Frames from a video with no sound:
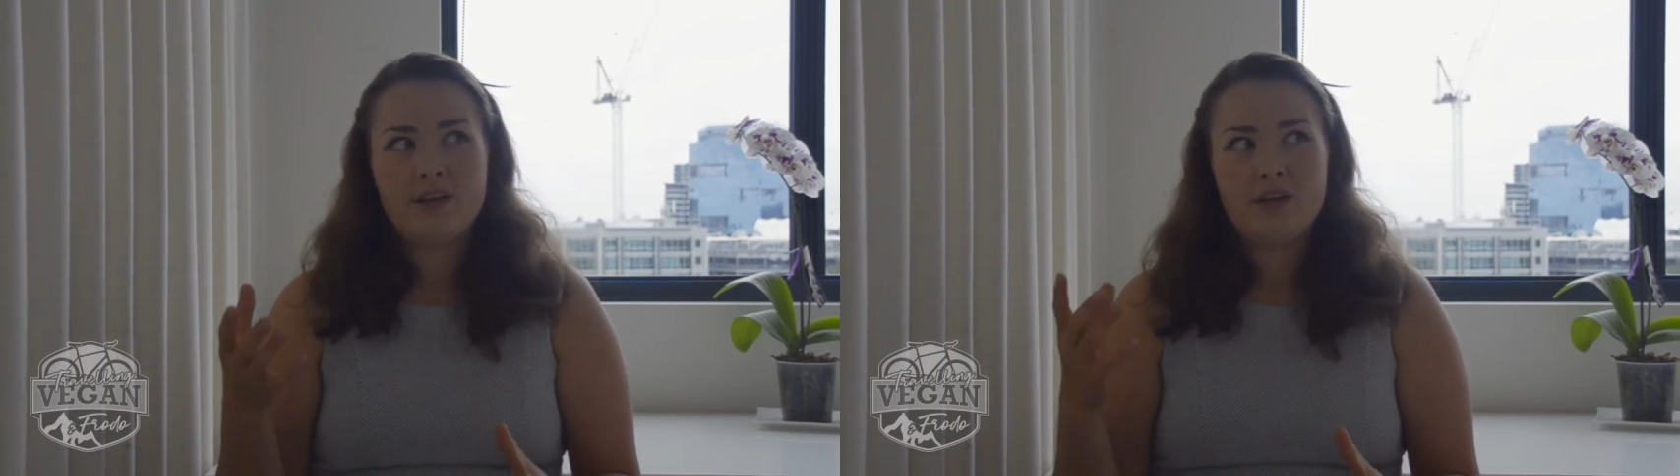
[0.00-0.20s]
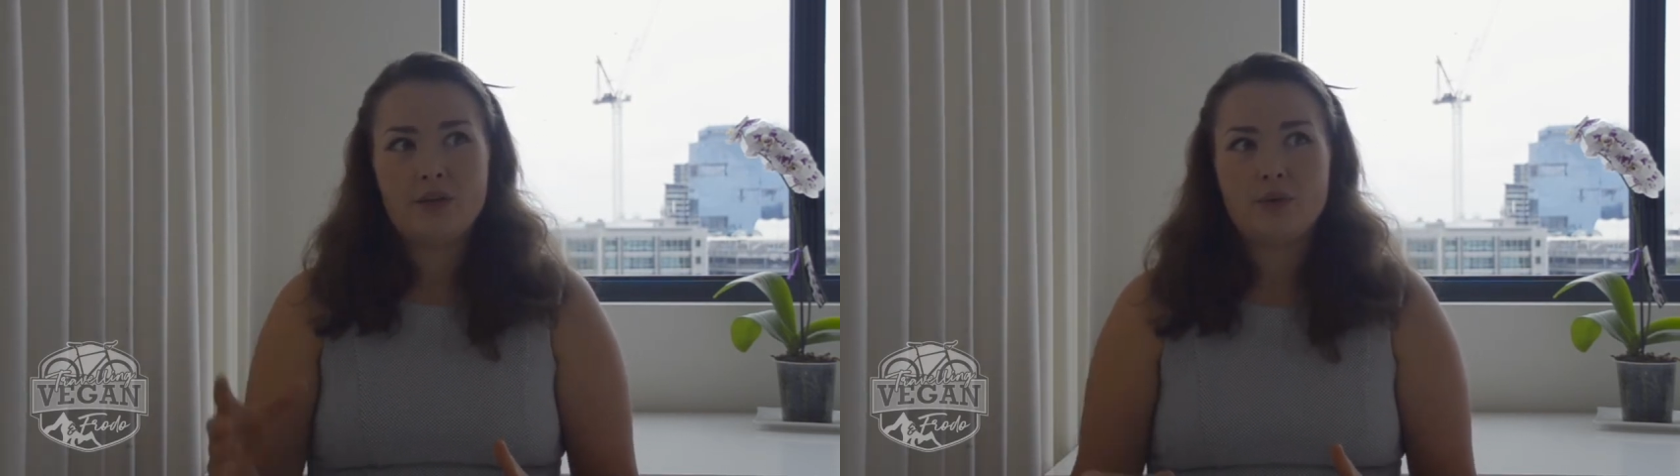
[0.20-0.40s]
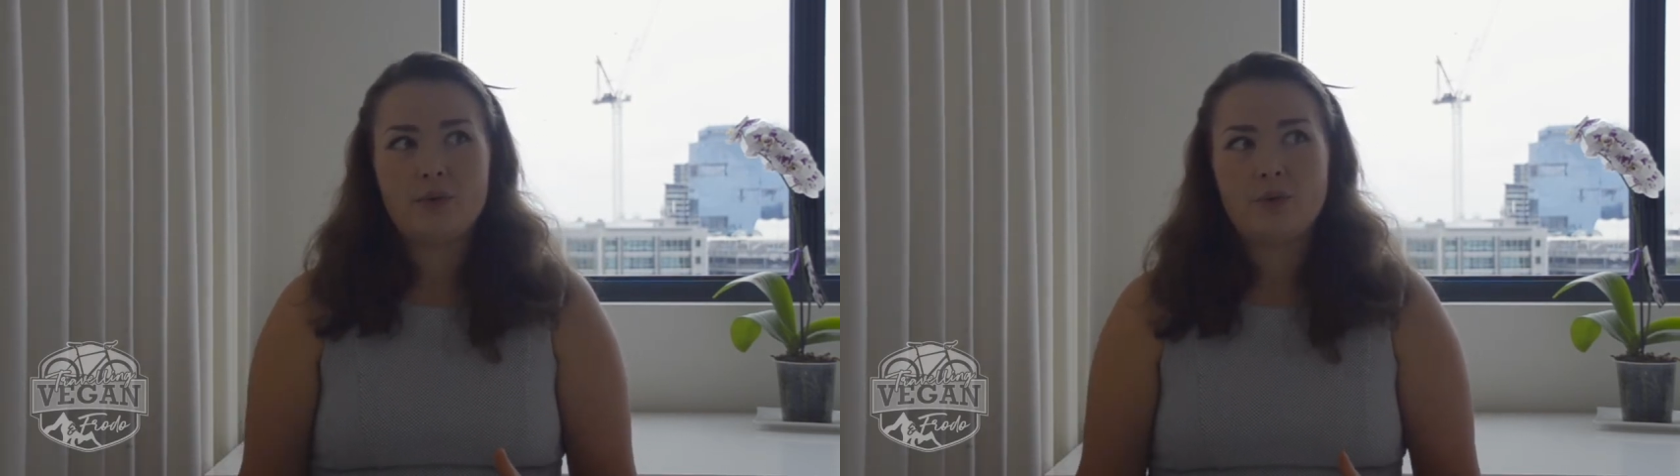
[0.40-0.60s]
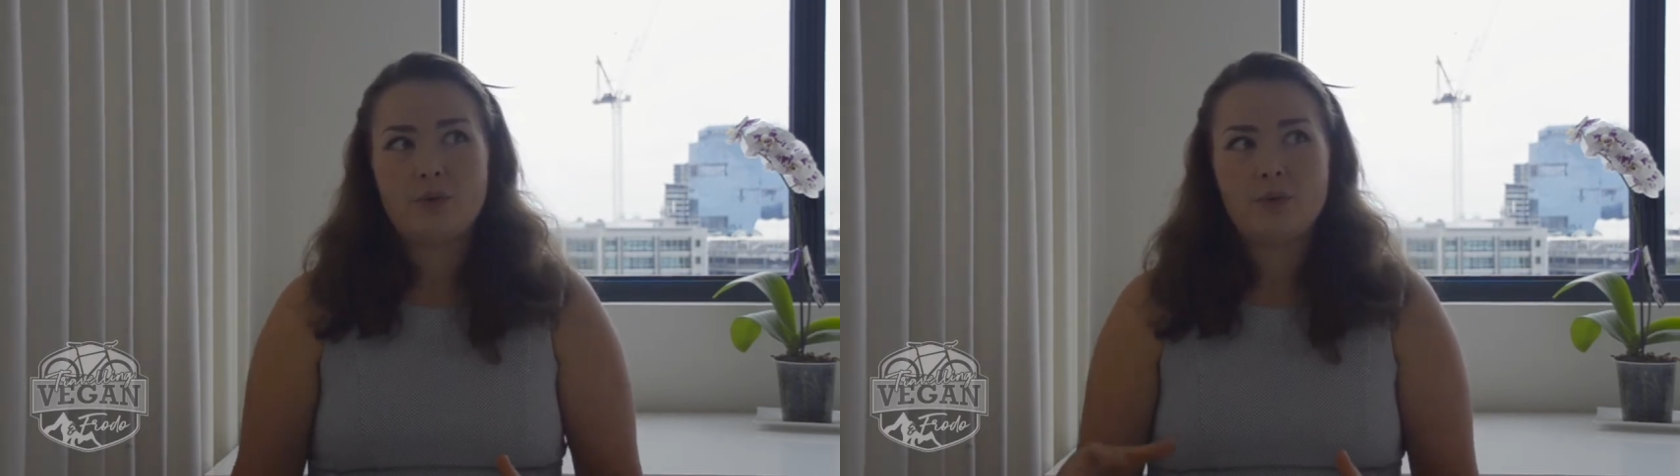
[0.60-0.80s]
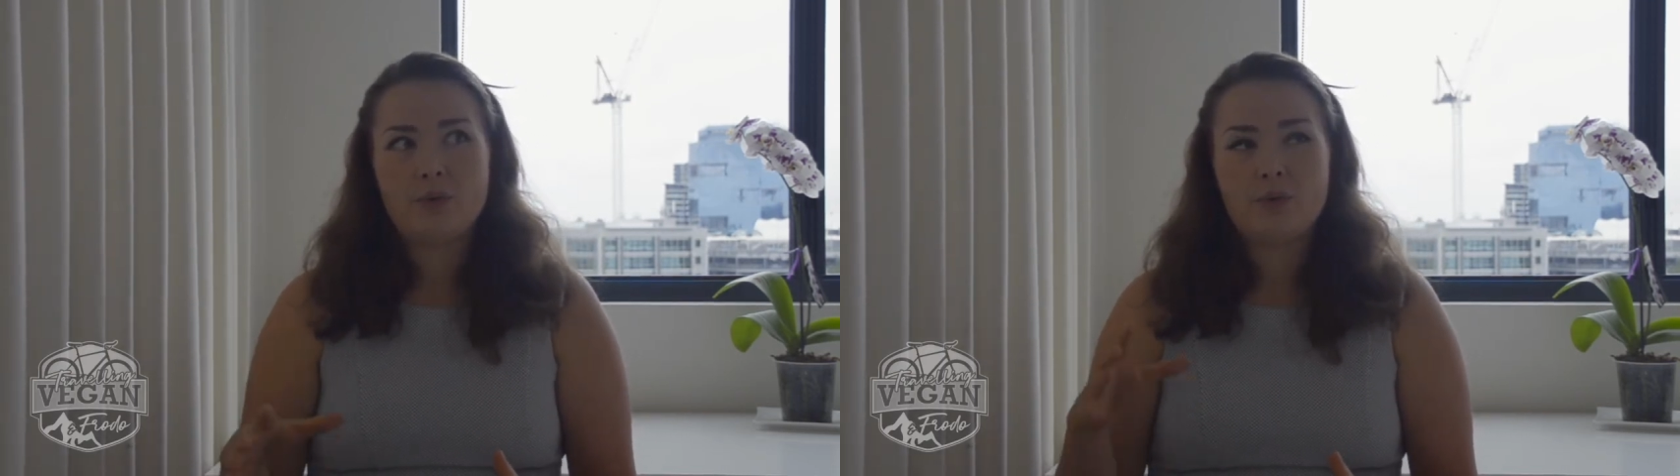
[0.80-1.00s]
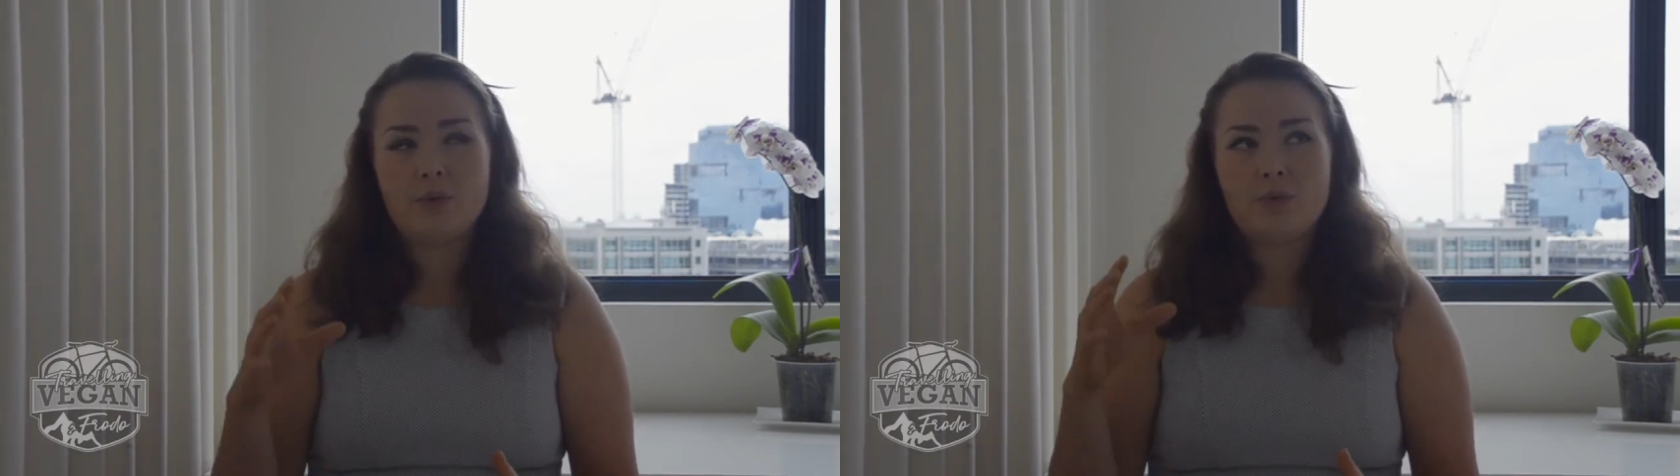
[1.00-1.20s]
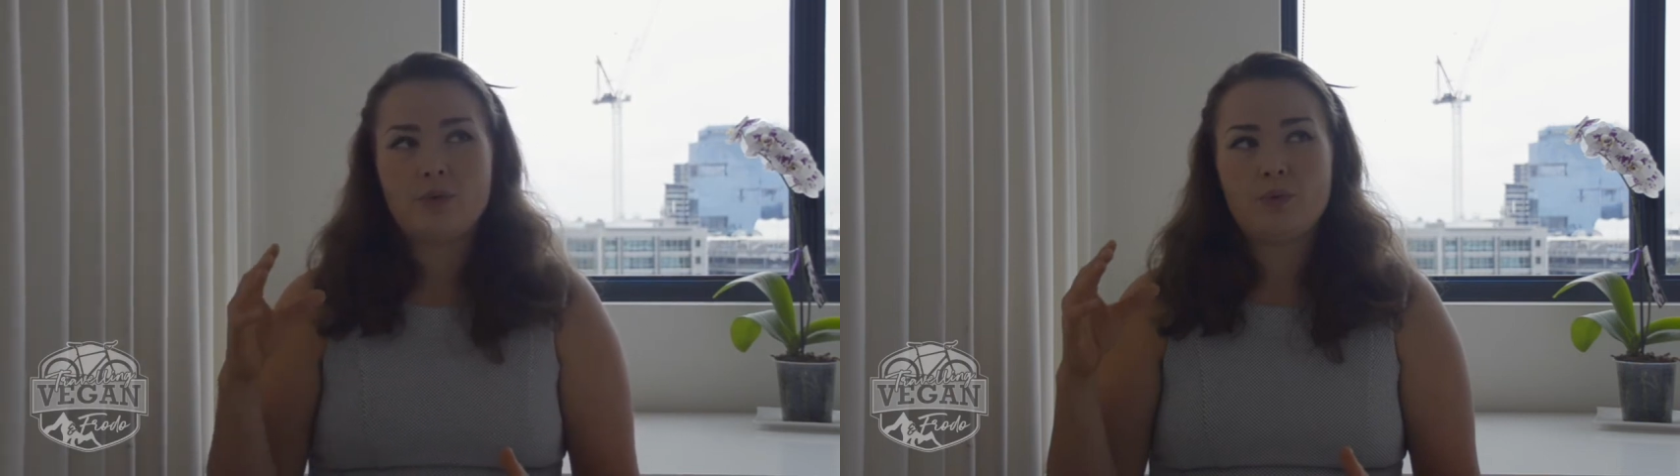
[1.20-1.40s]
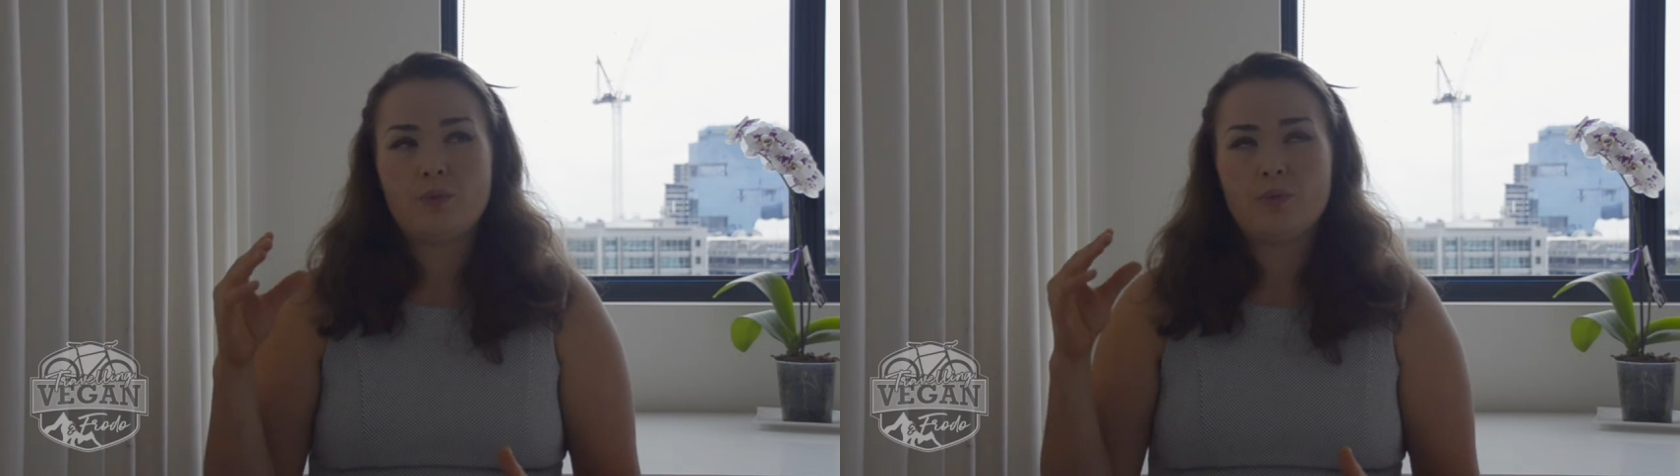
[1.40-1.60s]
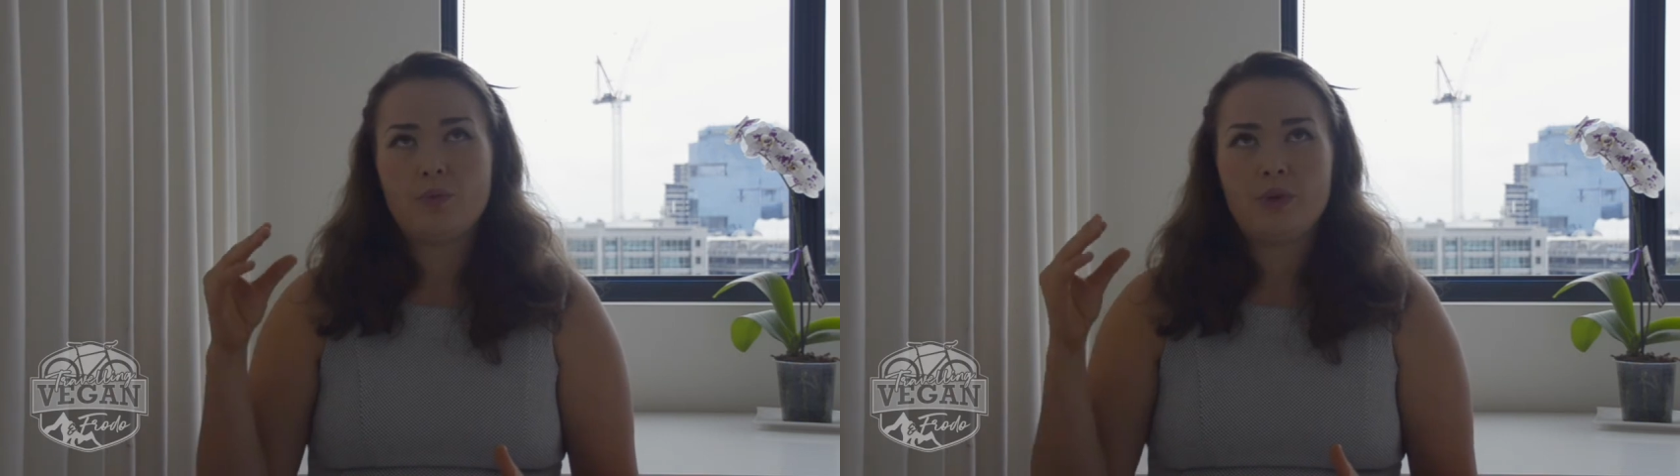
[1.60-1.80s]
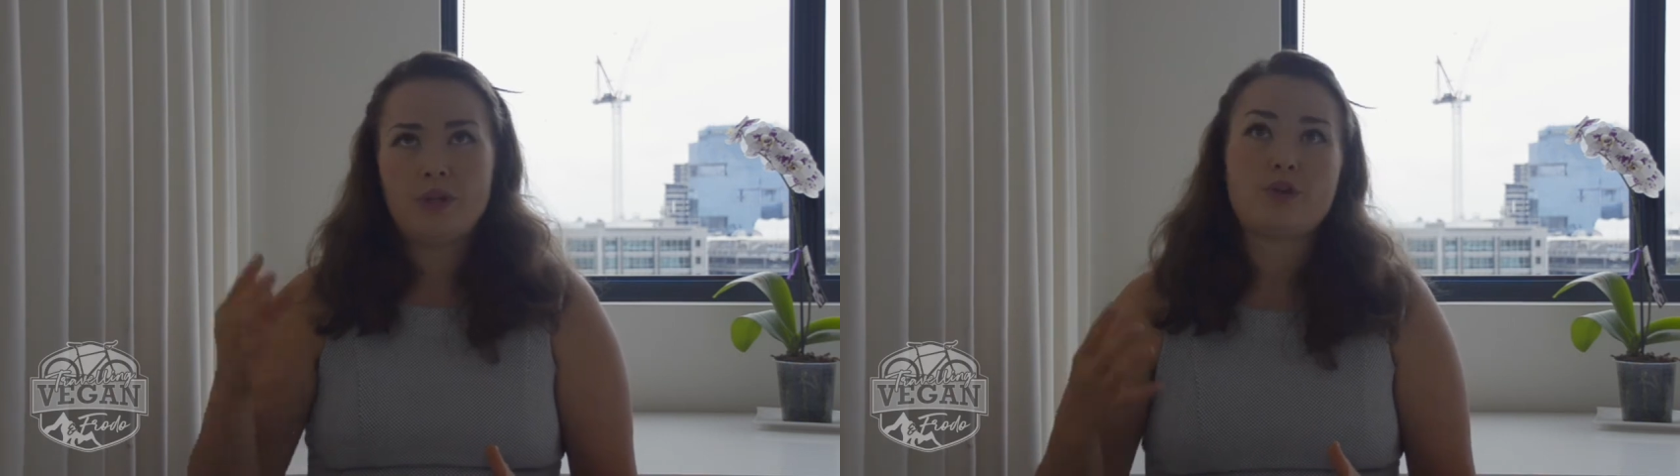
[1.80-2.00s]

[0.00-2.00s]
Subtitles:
you need